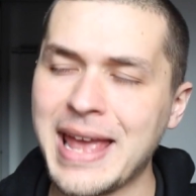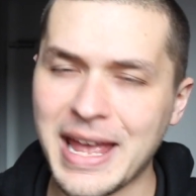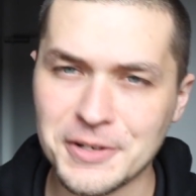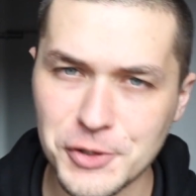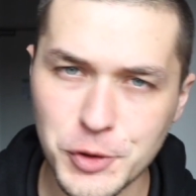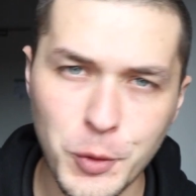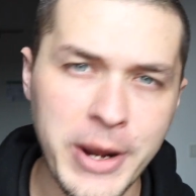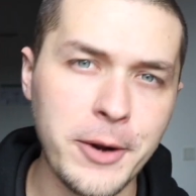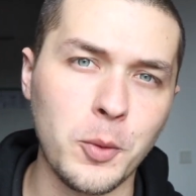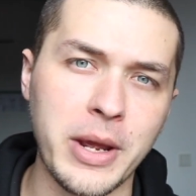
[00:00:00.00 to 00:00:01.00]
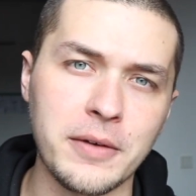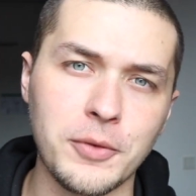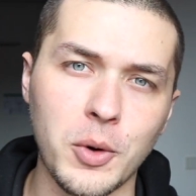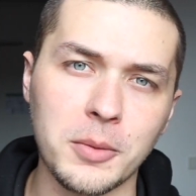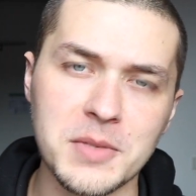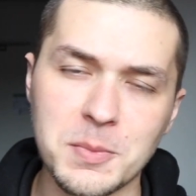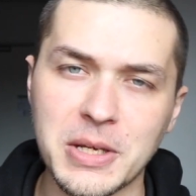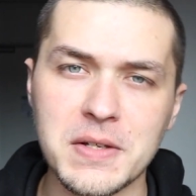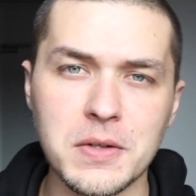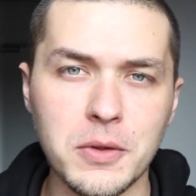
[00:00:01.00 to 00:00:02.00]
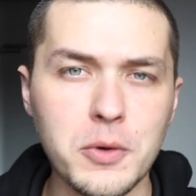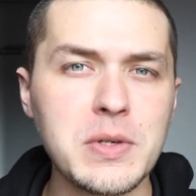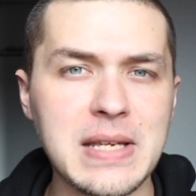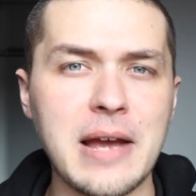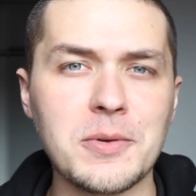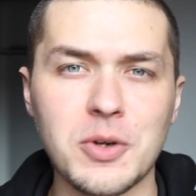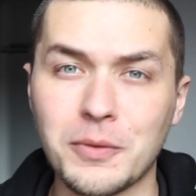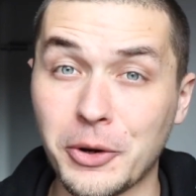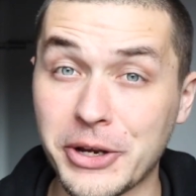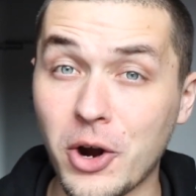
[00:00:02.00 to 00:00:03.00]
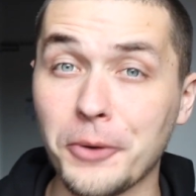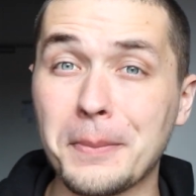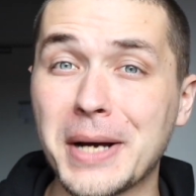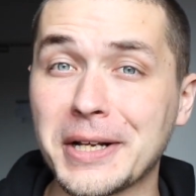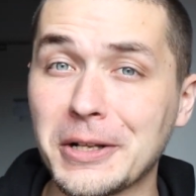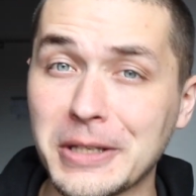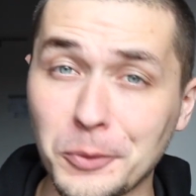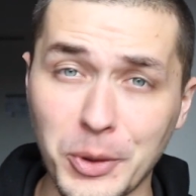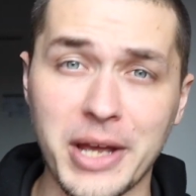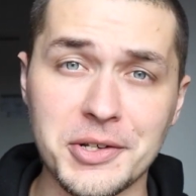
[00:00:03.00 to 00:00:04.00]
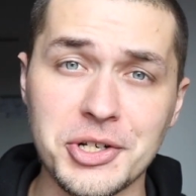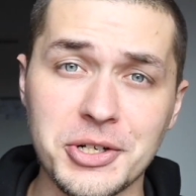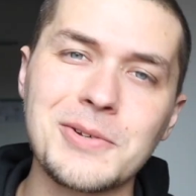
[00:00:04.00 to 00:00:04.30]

and square waveforms because those sounds are very harmonically rich.